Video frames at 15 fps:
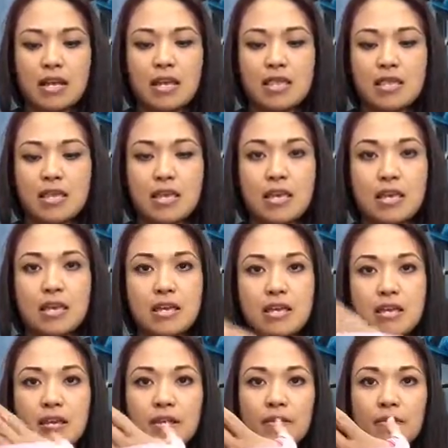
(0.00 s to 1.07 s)
and
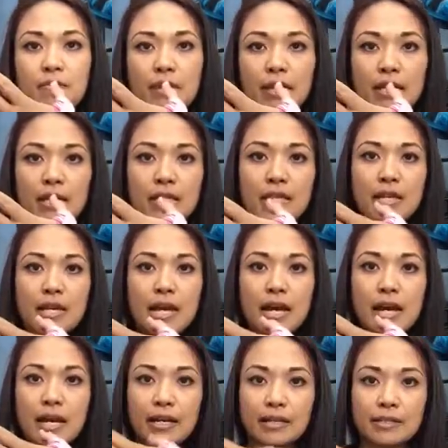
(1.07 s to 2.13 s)
then making the
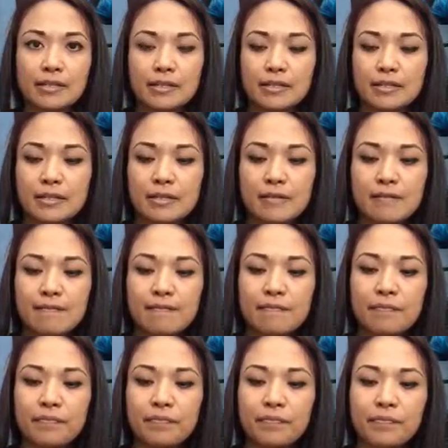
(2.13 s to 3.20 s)
X,
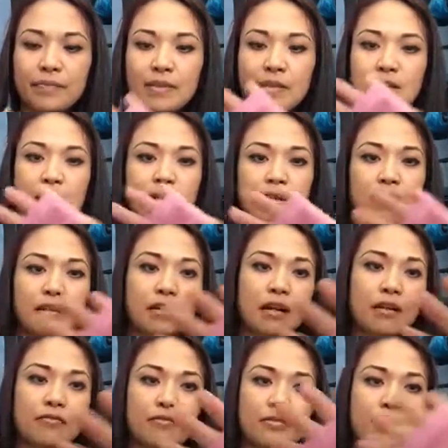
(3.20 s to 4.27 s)

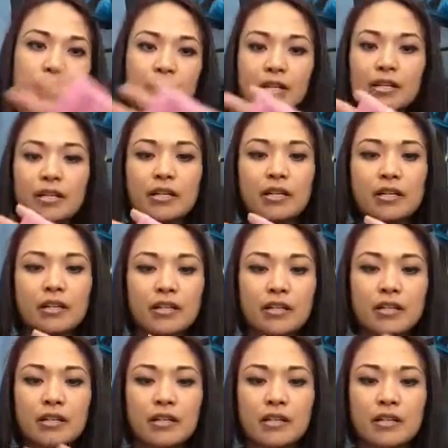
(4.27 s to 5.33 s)
covering
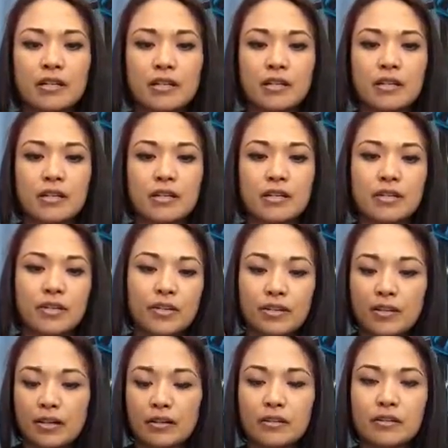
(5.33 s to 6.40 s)
your
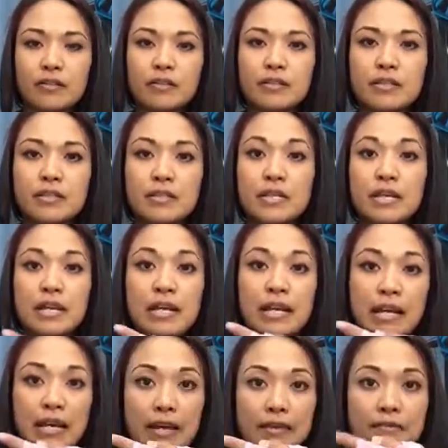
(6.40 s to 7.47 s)
knuckles
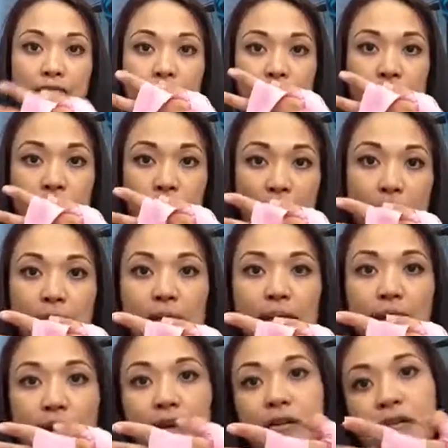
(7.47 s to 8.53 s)
and
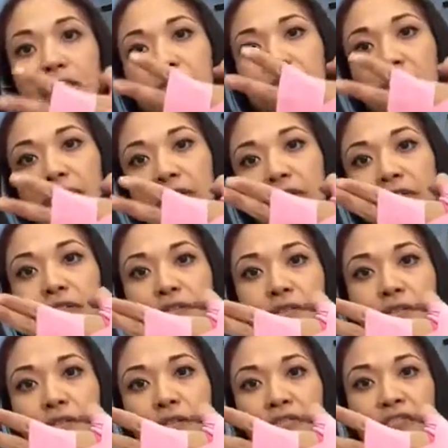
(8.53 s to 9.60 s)
webbing out your fingers,
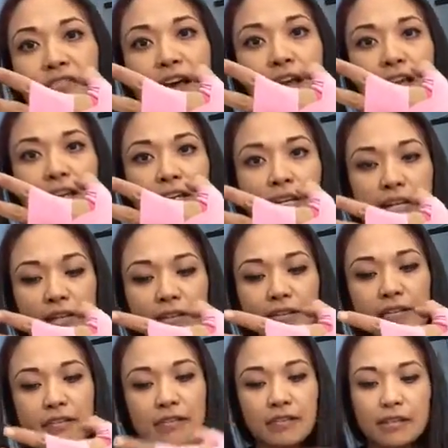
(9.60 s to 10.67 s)
or fanning it,
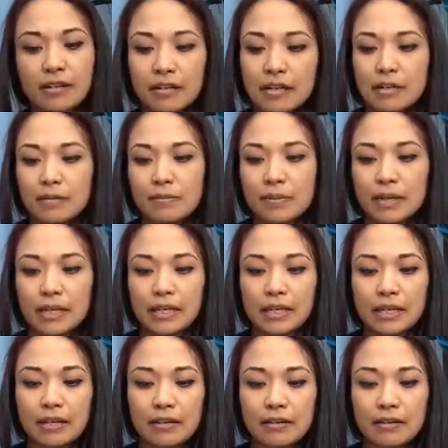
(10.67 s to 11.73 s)
making
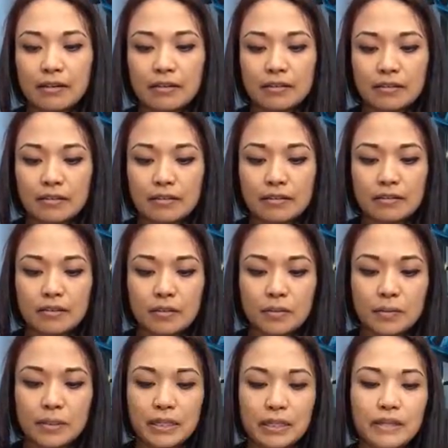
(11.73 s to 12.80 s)
it
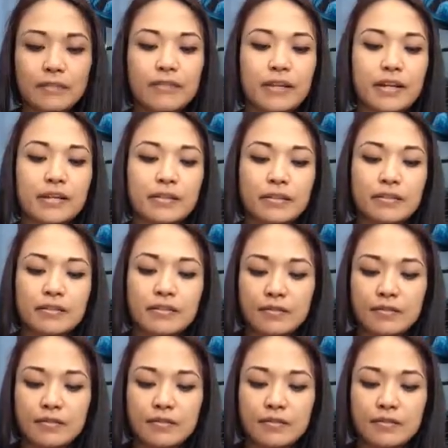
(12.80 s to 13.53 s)
open like a fan.